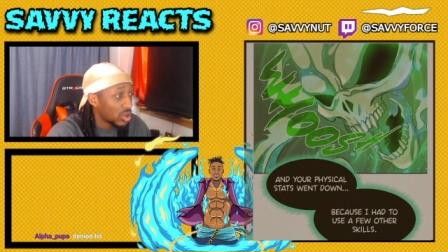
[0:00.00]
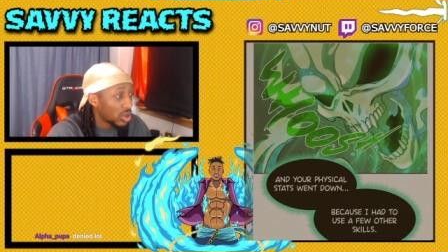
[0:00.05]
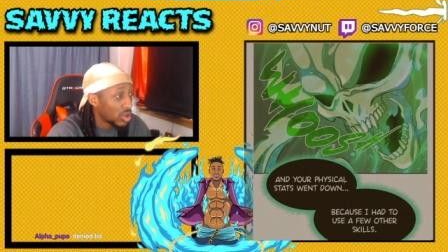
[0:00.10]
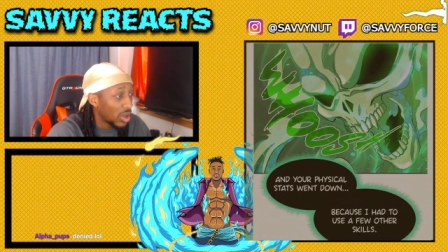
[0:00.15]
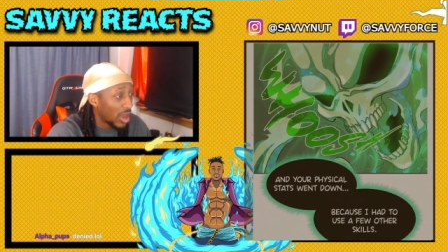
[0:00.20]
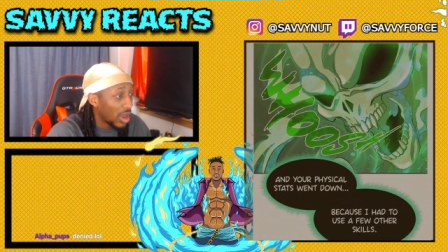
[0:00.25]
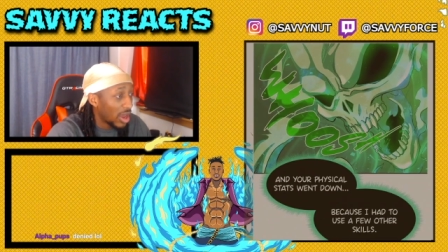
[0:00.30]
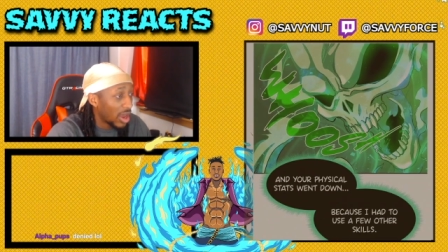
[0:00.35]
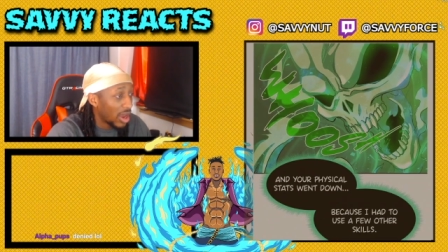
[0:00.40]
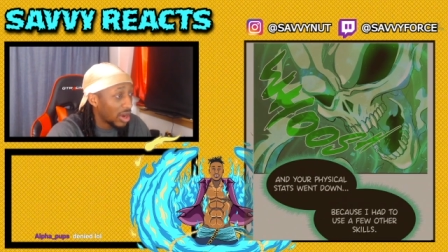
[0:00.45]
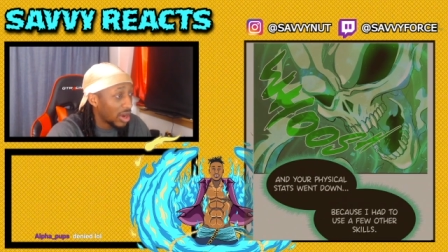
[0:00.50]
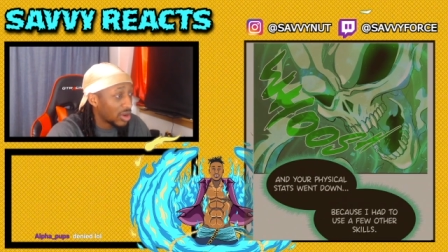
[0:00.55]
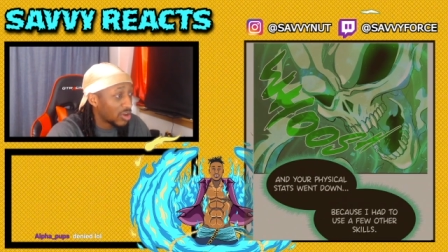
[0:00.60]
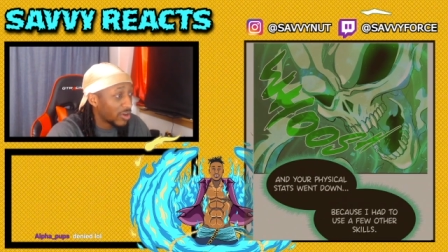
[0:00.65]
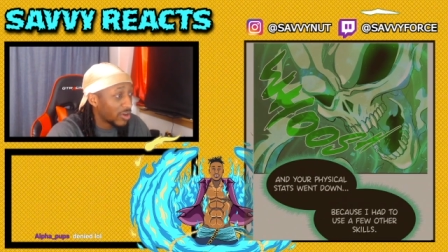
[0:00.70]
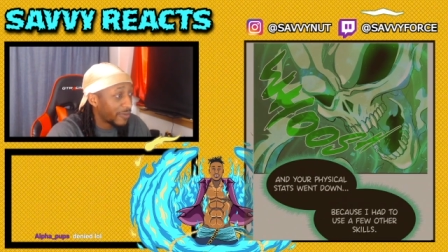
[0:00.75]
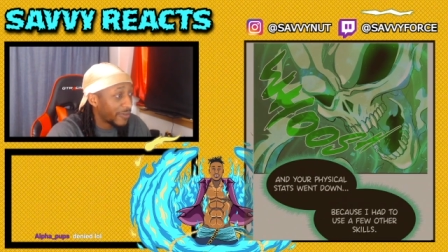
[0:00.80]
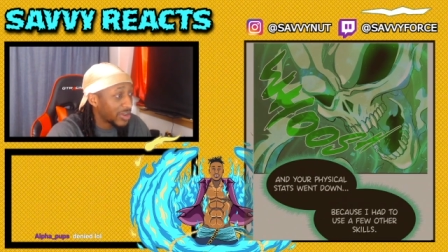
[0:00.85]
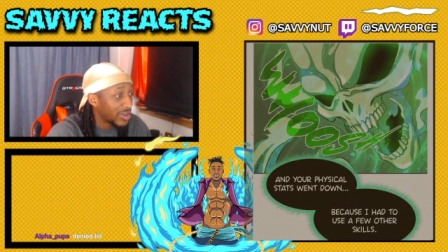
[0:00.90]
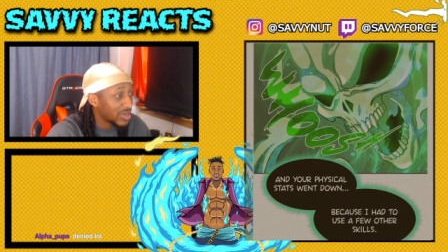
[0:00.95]
And
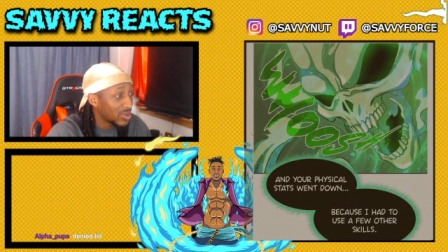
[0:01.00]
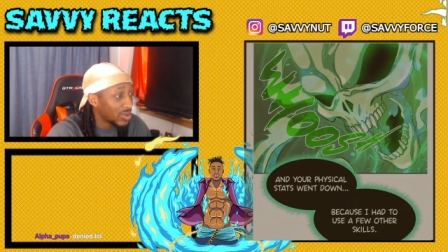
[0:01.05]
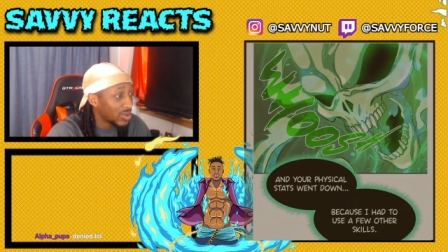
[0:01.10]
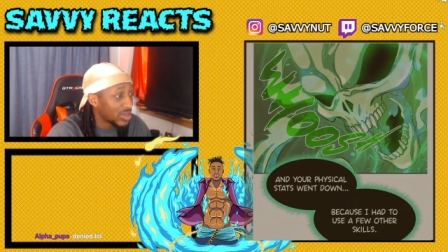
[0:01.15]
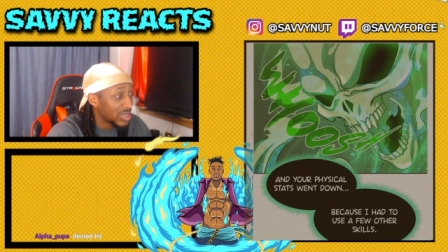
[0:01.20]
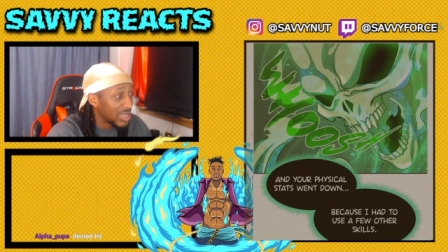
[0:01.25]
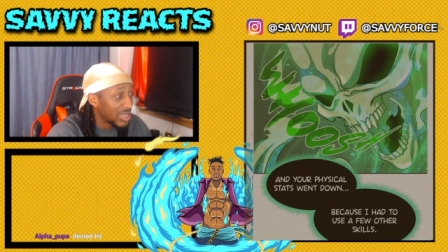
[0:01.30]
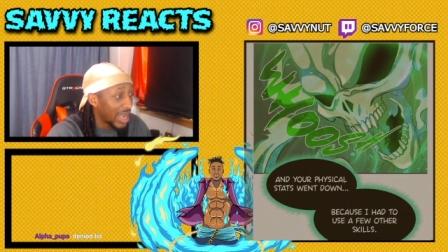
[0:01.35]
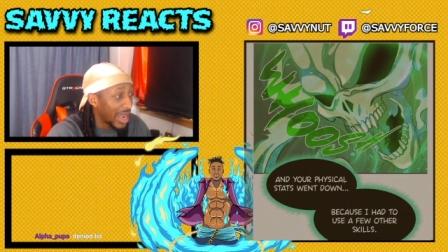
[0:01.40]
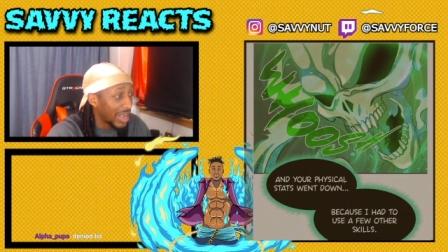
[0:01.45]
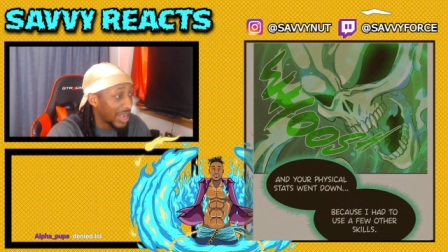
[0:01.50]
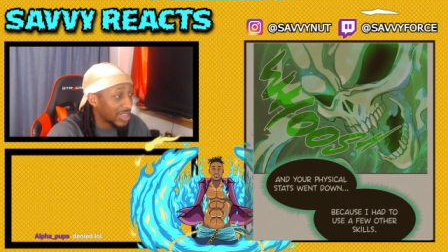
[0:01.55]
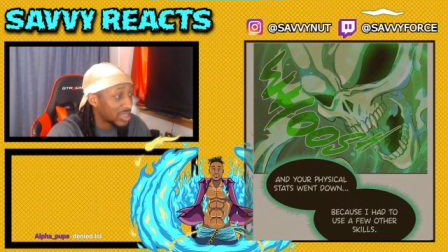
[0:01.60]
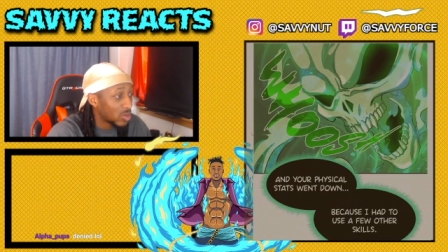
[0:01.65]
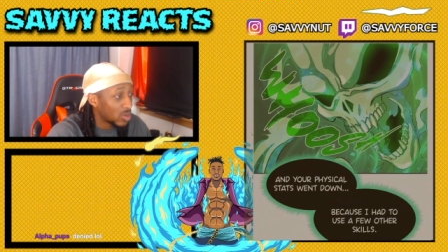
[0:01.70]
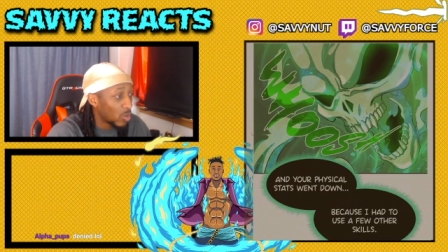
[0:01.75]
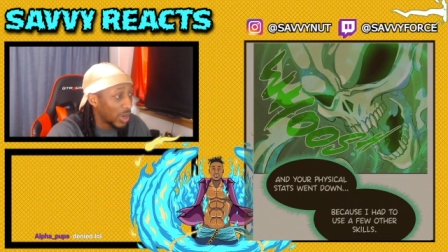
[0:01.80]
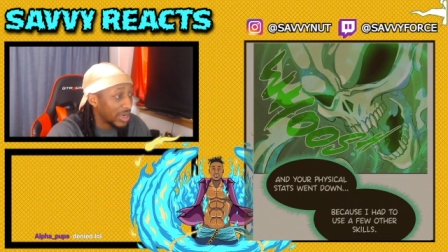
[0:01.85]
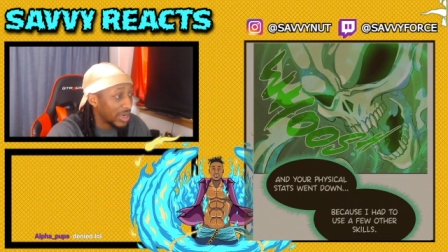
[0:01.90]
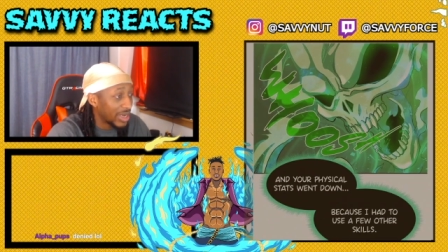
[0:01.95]
your physical stats
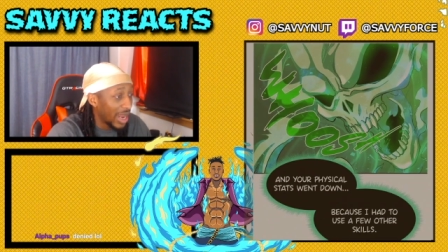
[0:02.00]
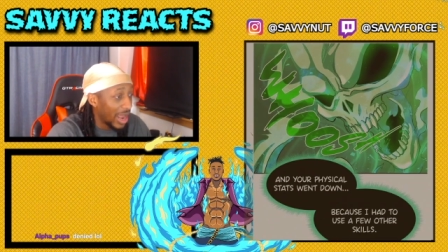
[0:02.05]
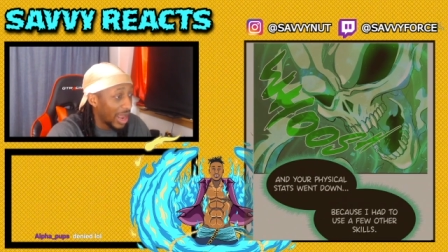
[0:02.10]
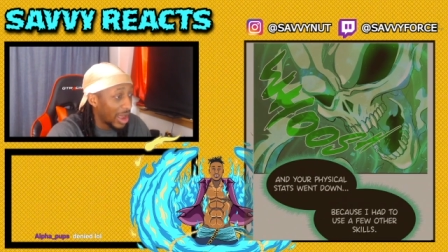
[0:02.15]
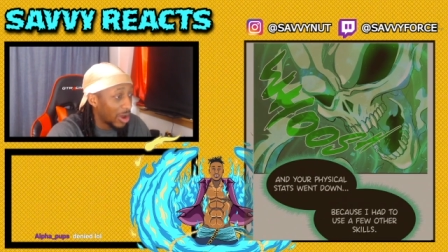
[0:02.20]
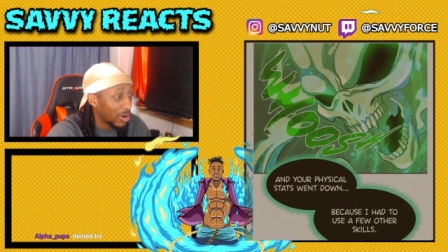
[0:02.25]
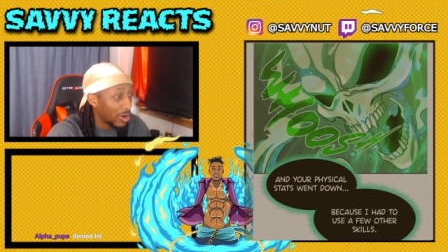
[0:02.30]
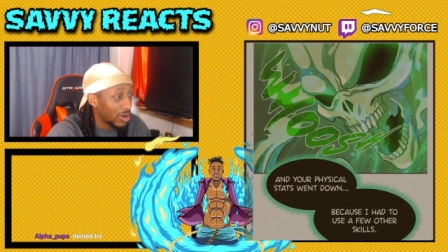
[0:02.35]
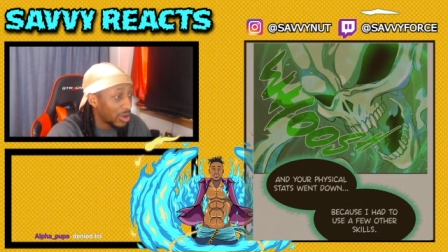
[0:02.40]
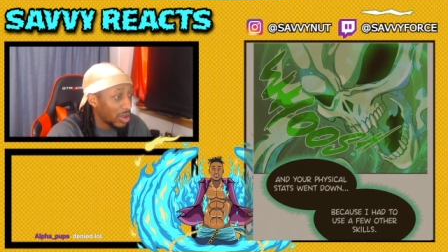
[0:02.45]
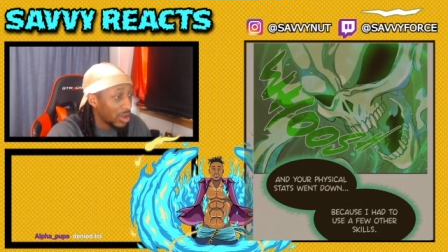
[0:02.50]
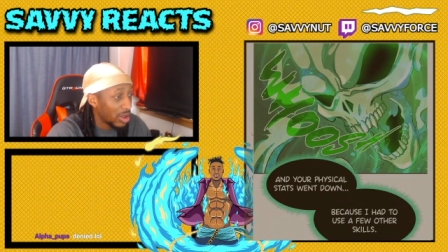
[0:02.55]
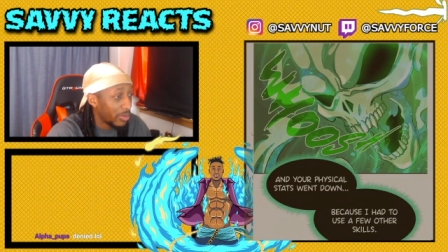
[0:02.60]
went down